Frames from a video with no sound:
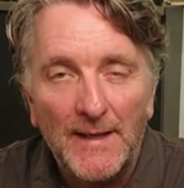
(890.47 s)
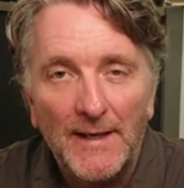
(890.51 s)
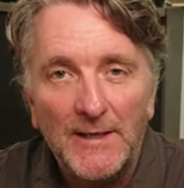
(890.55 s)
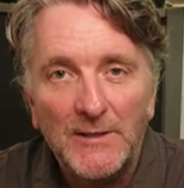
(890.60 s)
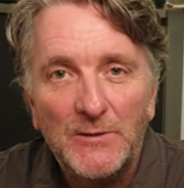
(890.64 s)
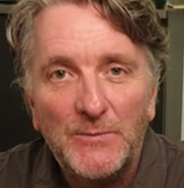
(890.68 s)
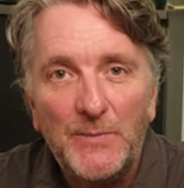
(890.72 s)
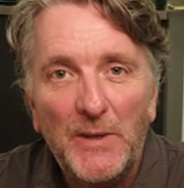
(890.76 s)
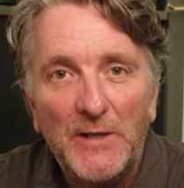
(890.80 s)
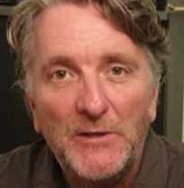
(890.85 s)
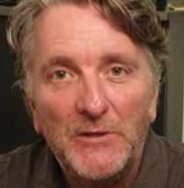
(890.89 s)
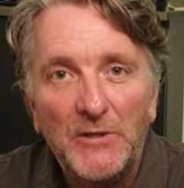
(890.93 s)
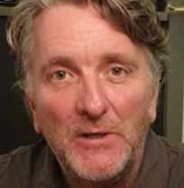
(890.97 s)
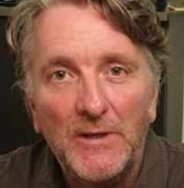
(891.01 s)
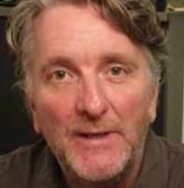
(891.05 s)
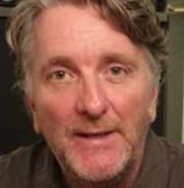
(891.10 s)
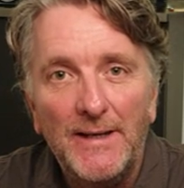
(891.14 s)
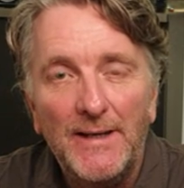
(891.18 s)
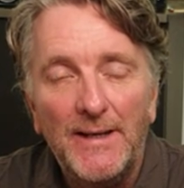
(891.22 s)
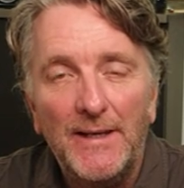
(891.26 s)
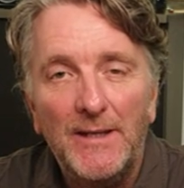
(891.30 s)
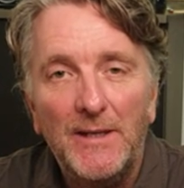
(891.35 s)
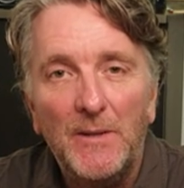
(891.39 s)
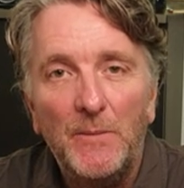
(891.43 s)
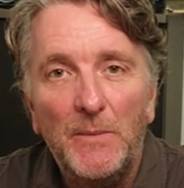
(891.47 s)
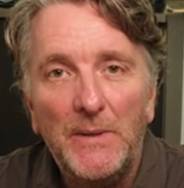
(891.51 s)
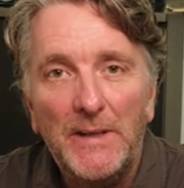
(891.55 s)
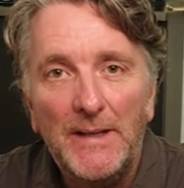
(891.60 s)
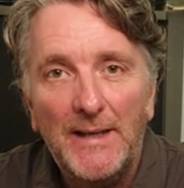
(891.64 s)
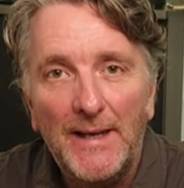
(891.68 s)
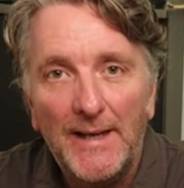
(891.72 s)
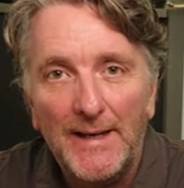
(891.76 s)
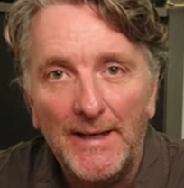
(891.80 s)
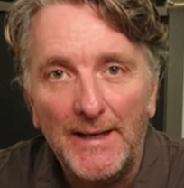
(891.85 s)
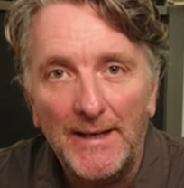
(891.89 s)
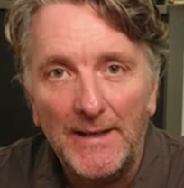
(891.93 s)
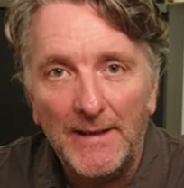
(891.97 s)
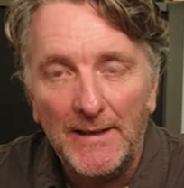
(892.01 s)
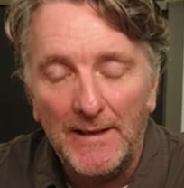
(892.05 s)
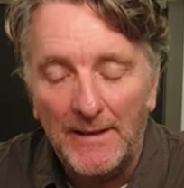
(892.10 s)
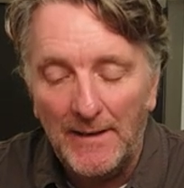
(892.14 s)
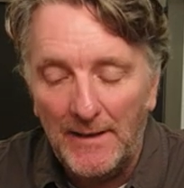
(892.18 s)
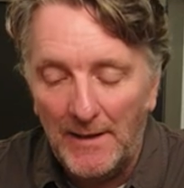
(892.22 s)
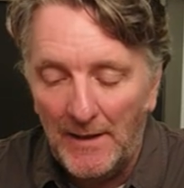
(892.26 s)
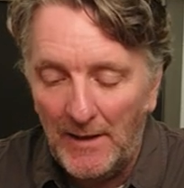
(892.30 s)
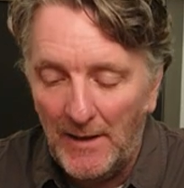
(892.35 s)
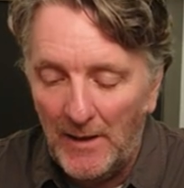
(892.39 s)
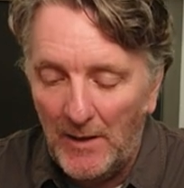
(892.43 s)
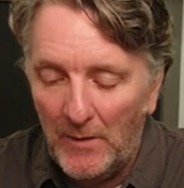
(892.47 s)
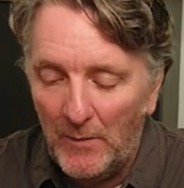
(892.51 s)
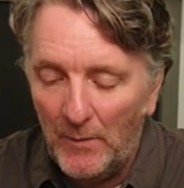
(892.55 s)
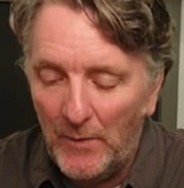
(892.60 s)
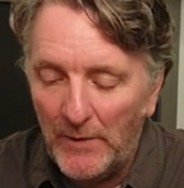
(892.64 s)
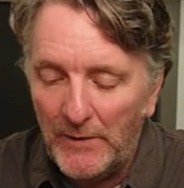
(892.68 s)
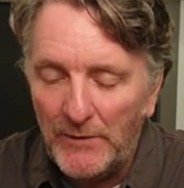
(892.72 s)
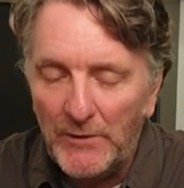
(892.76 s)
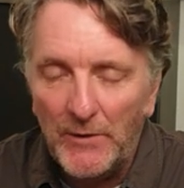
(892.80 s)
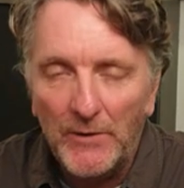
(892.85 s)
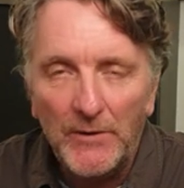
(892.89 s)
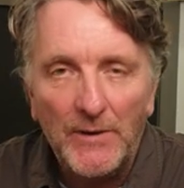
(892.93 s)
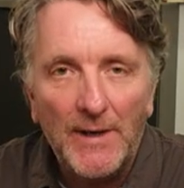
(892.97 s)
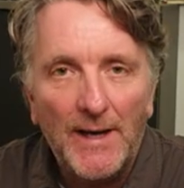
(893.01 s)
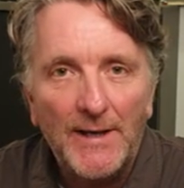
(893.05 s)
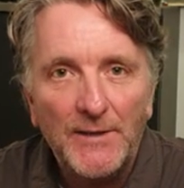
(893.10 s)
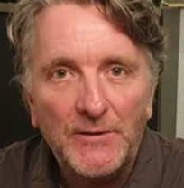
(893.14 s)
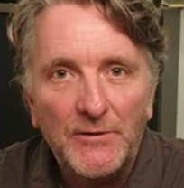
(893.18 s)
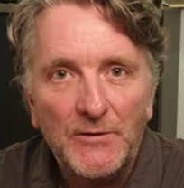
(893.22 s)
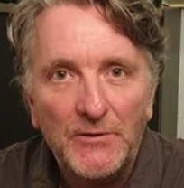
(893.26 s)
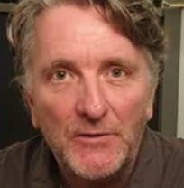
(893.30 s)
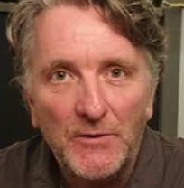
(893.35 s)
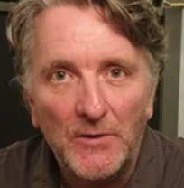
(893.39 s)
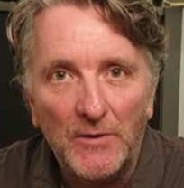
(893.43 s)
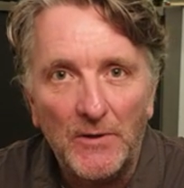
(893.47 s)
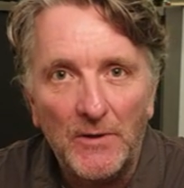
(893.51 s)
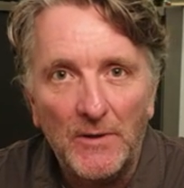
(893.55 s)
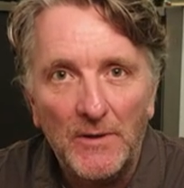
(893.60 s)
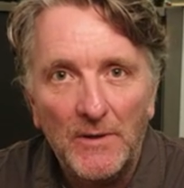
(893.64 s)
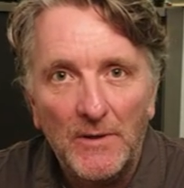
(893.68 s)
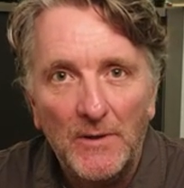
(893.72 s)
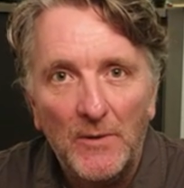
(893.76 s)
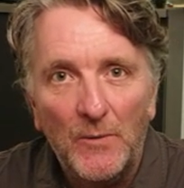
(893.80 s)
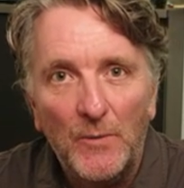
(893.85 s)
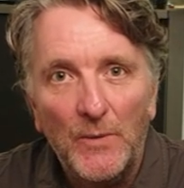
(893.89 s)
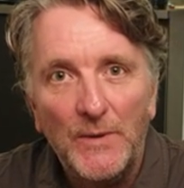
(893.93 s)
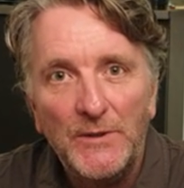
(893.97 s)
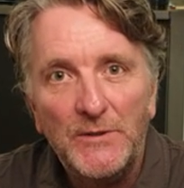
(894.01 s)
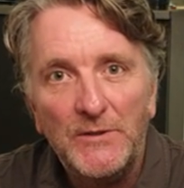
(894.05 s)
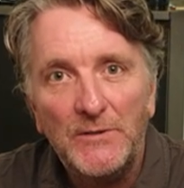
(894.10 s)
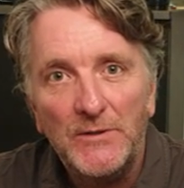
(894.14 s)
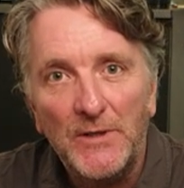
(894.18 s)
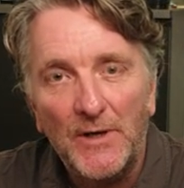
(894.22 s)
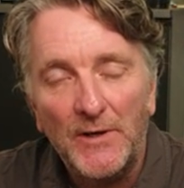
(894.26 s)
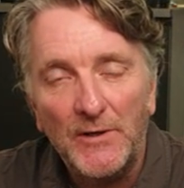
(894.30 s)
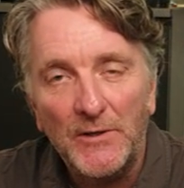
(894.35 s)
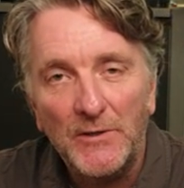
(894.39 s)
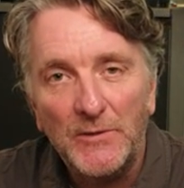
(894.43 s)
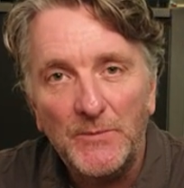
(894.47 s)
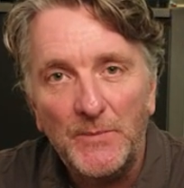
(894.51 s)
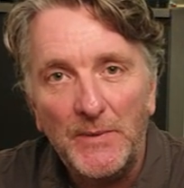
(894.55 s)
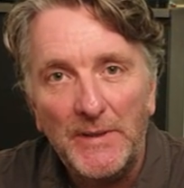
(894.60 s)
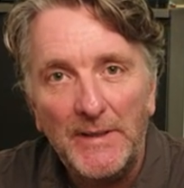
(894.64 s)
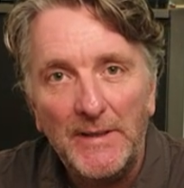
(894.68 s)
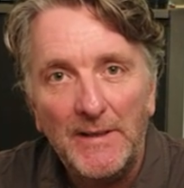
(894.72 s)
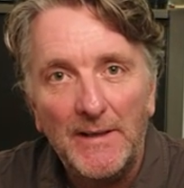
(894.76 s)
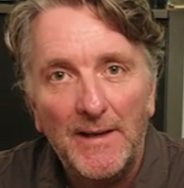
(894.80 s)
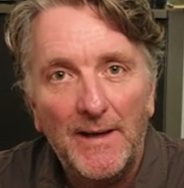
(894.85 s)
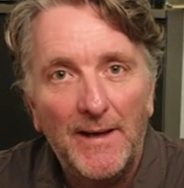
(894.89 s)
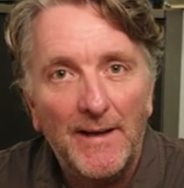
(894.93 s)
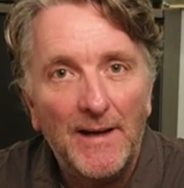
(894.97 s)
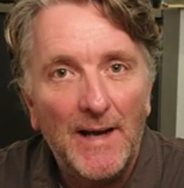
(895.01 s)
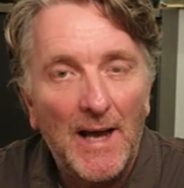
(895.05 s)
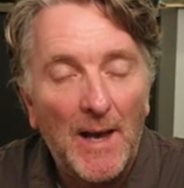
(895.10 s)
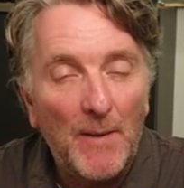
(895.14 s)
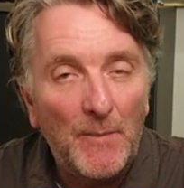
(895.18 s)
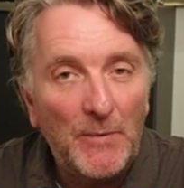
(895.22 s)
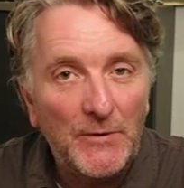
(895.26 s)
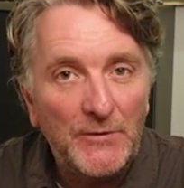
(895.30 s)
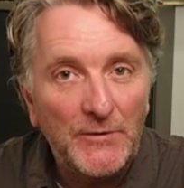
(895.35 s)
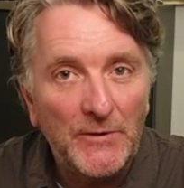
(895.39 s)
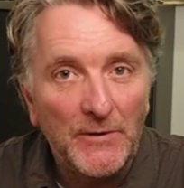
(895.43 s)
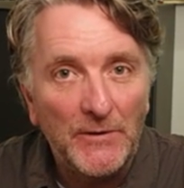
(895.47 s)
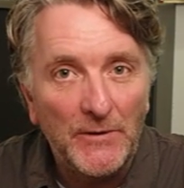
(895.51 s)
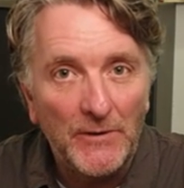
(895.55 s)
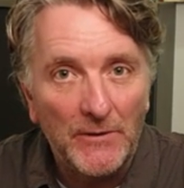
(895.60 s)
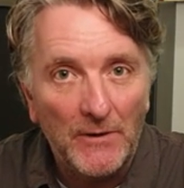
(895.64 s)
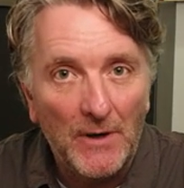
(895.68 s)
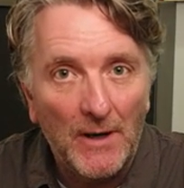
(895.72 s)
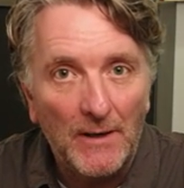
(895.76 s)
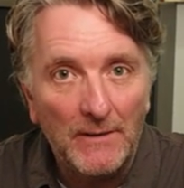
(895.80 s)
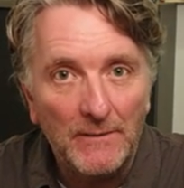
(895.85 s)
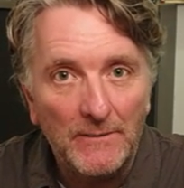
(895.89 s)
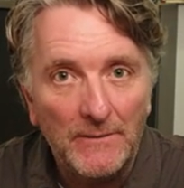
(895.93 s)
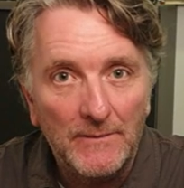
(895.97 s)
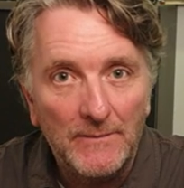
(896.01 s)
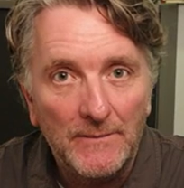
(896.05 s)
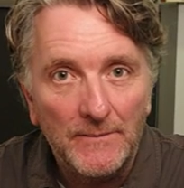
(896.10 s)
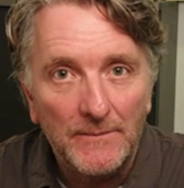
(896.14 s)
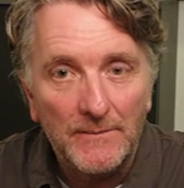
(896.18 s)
especially in the beginning when you're not sure which shutter speed and aperture you're on.